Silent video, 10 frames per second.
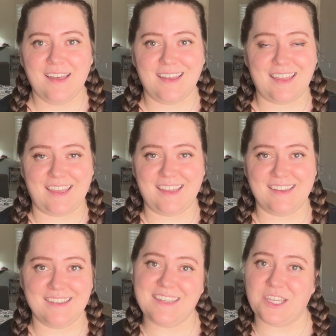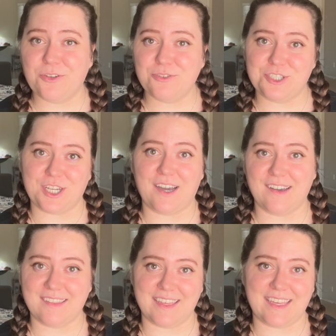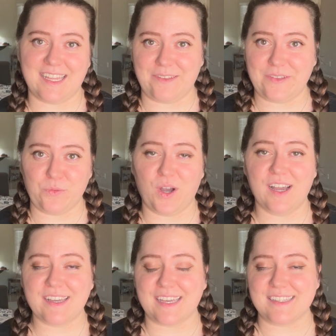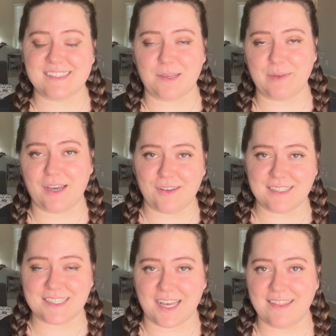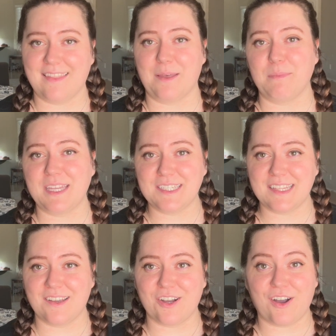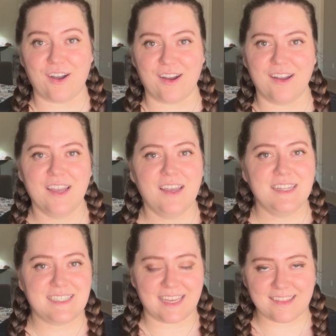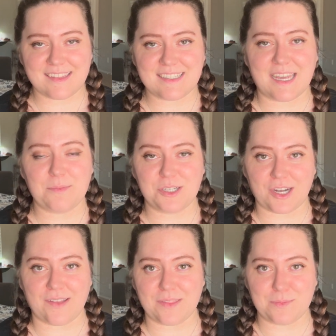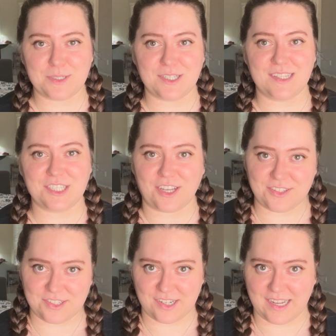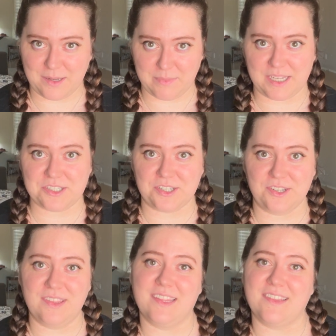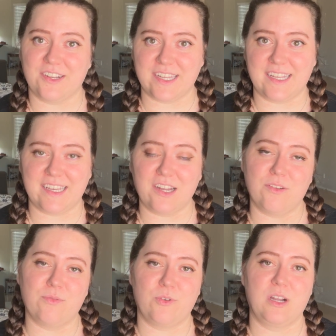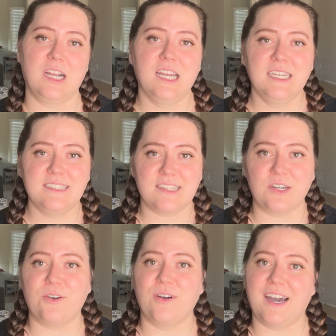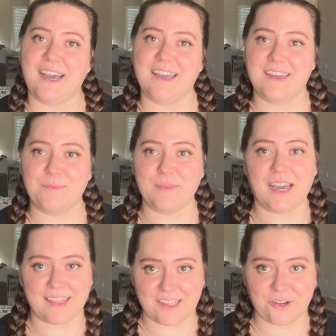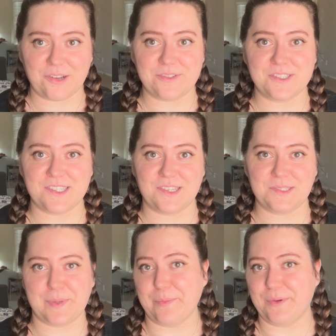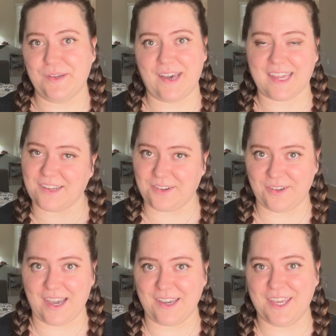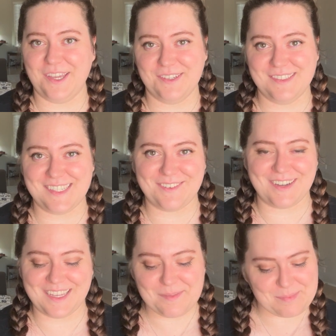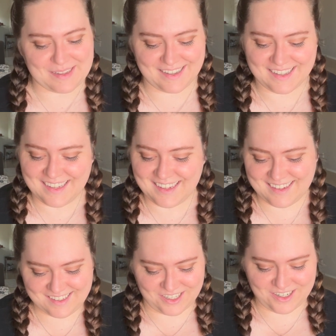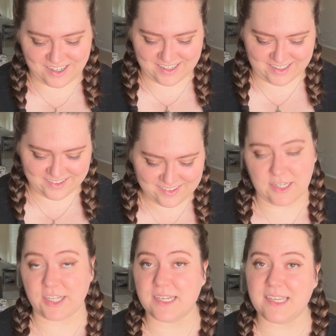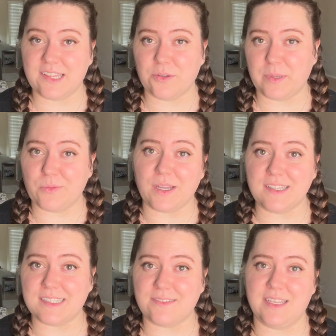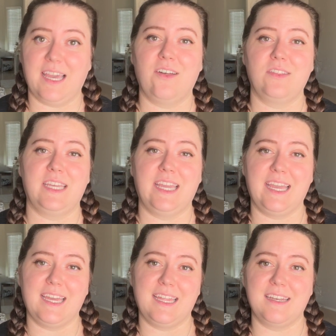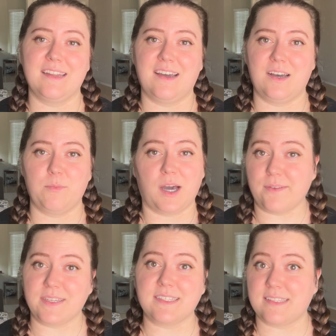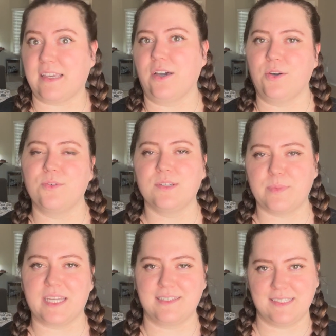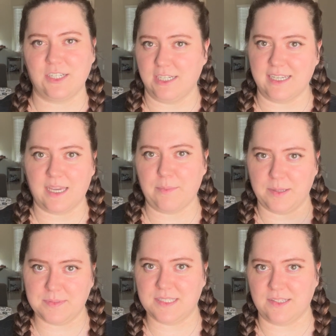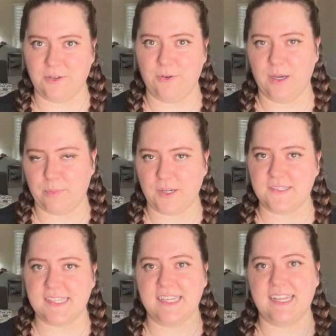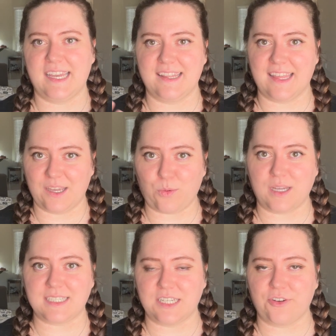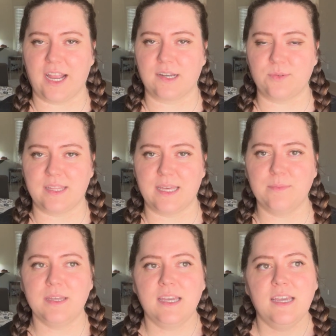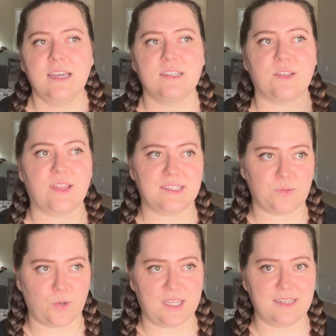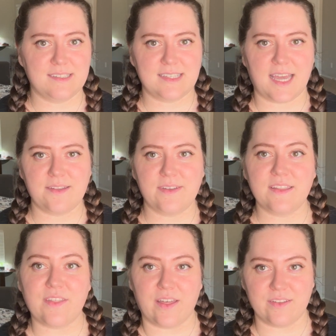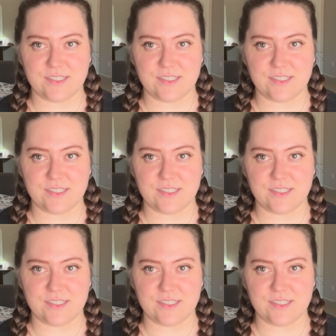a huge dog that can't even walk and somehow has gotten them into their car, taken the time to drive them to the shelter and make sure that they're getting cared for. So I am highly grateful to those people. I don't know how you do it, but good on you. They're gonna either be relatively healthy and obviously owned because they're gonna come up to a person and like want to interact with them. So that's one side of it. The other